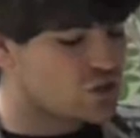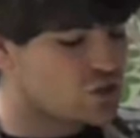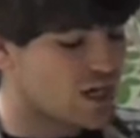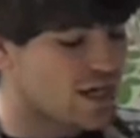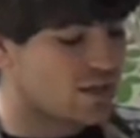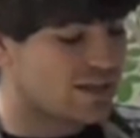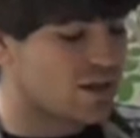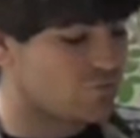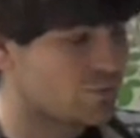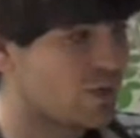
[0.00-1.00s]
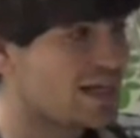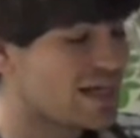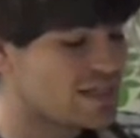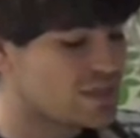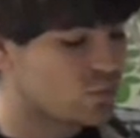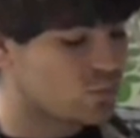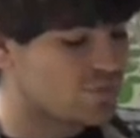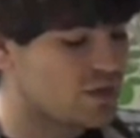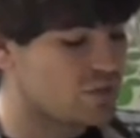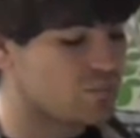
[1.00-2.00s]
the jay. I covered my ears. All
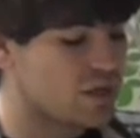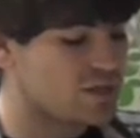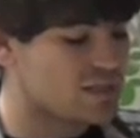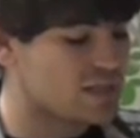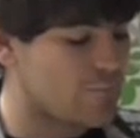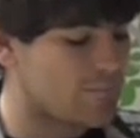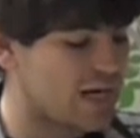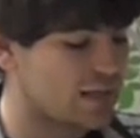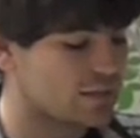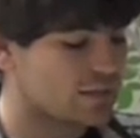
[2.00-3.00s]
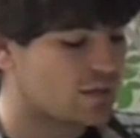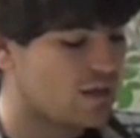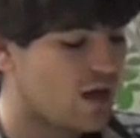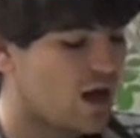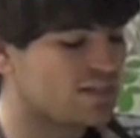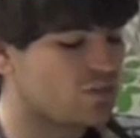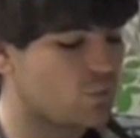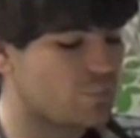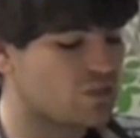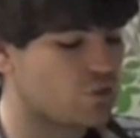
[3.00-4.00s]
of the other birds stepped back. "I'd
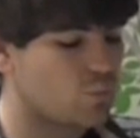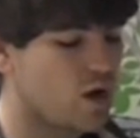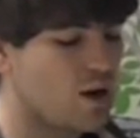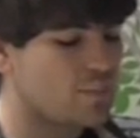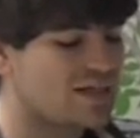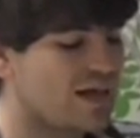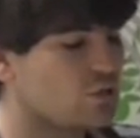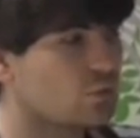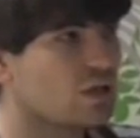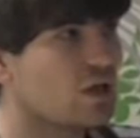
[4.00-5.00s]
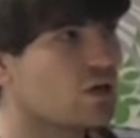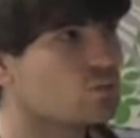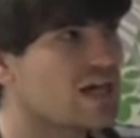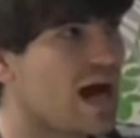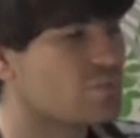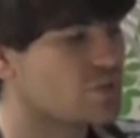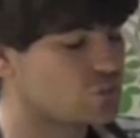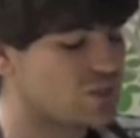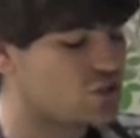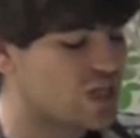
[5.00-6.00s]
not pitch a worm, and now you will learn what
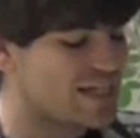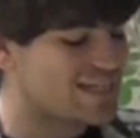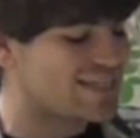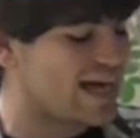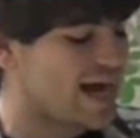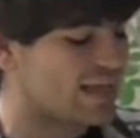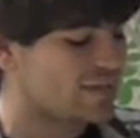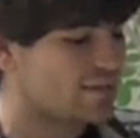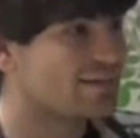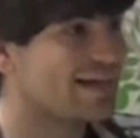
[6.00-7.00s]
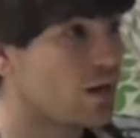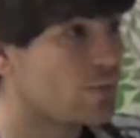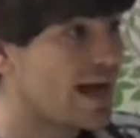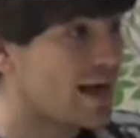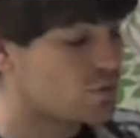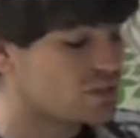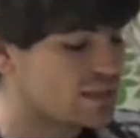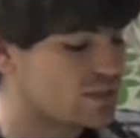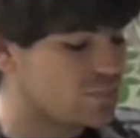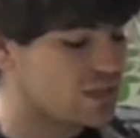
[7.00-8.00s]
happens when jays attack." Now,
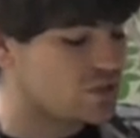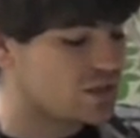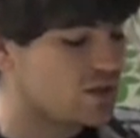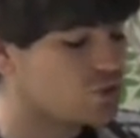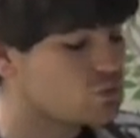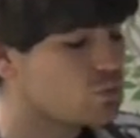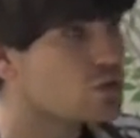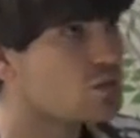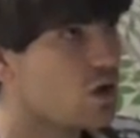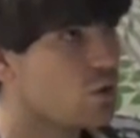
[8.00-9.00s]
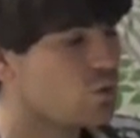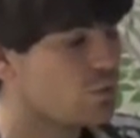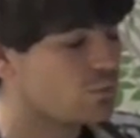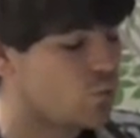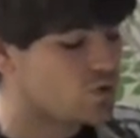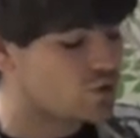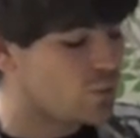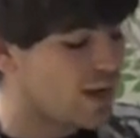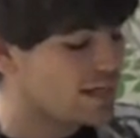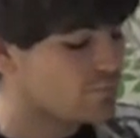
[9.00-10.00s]
said the pigeon, "I just want to know who it was
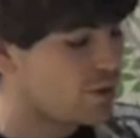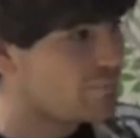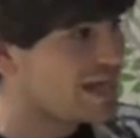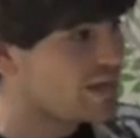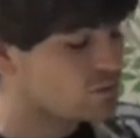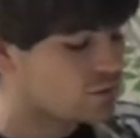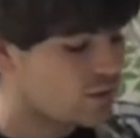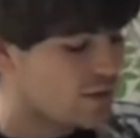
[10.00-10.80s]
who ate my meal."